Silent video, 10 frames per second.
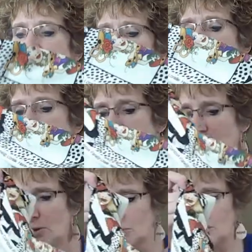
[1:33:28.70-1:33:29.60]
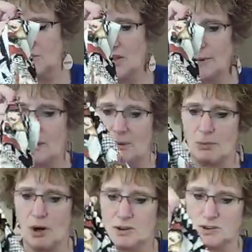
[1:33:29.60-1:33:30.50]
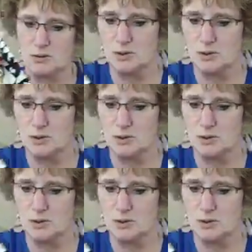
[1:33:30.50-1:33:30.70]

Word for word: And I can hold this up. I bought two